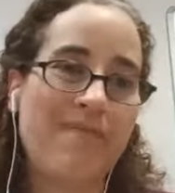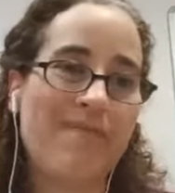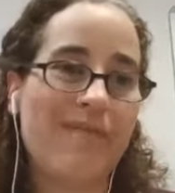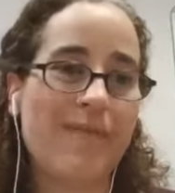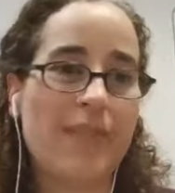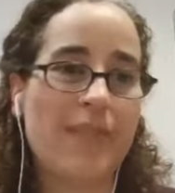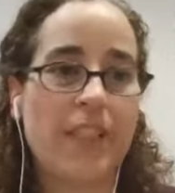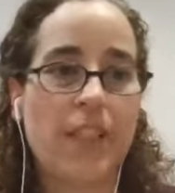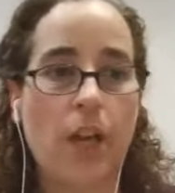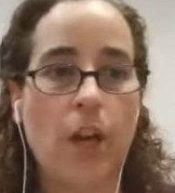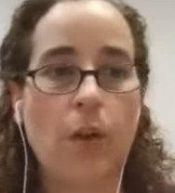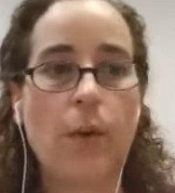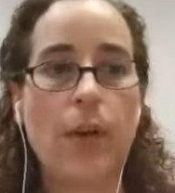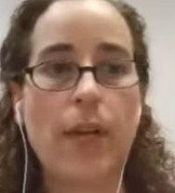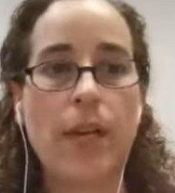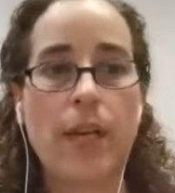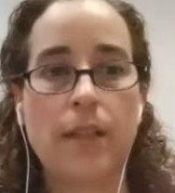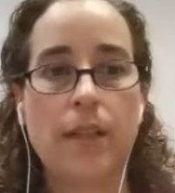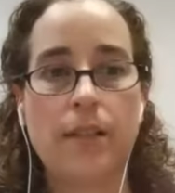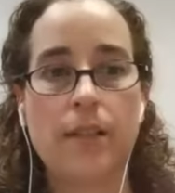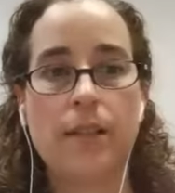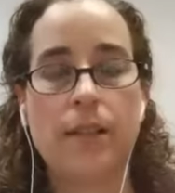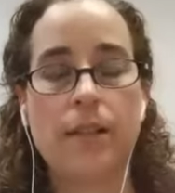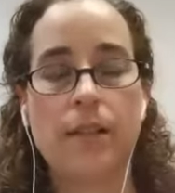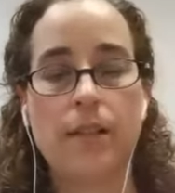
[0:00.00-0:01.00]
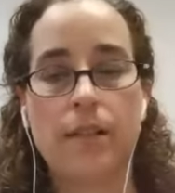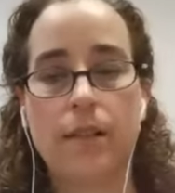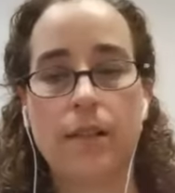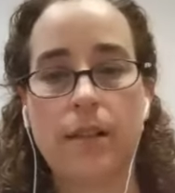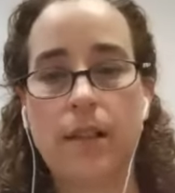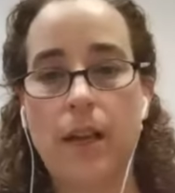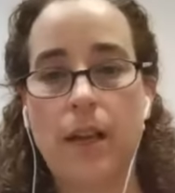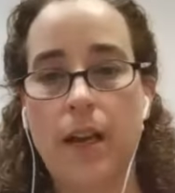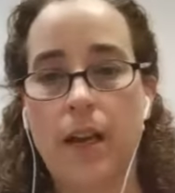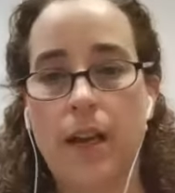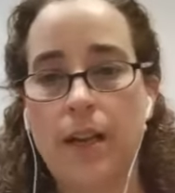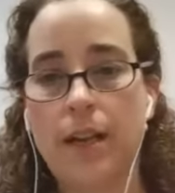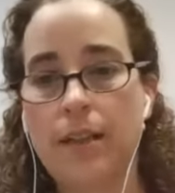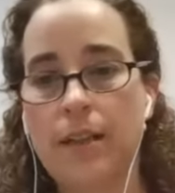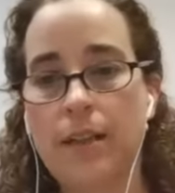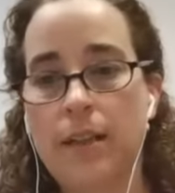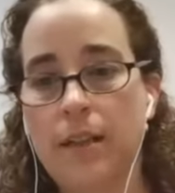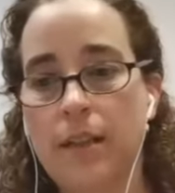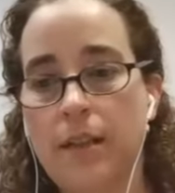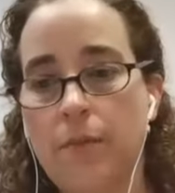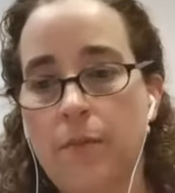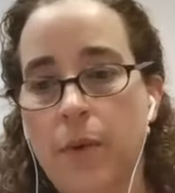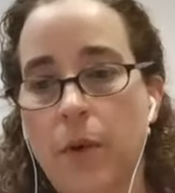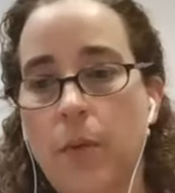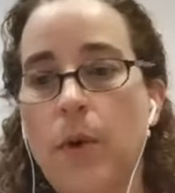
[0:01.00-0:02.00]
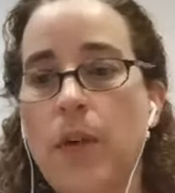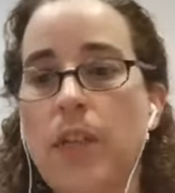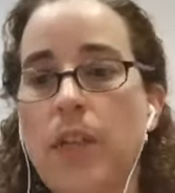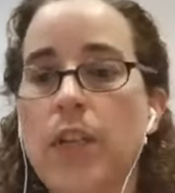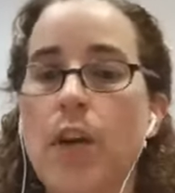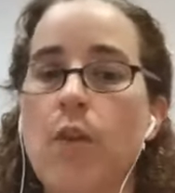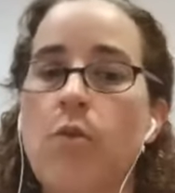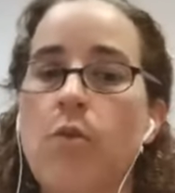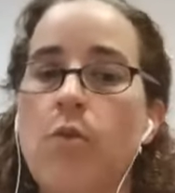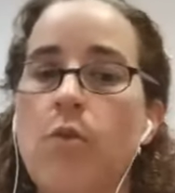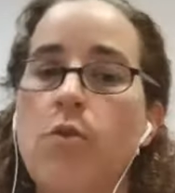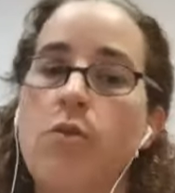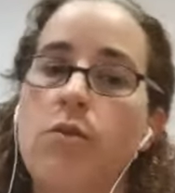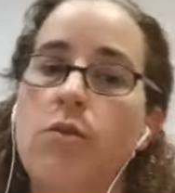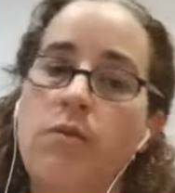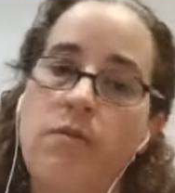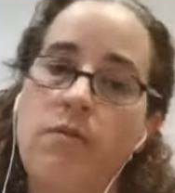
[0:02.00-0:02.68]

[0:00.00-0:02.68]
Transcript: So it's, yeah, it does, but we don't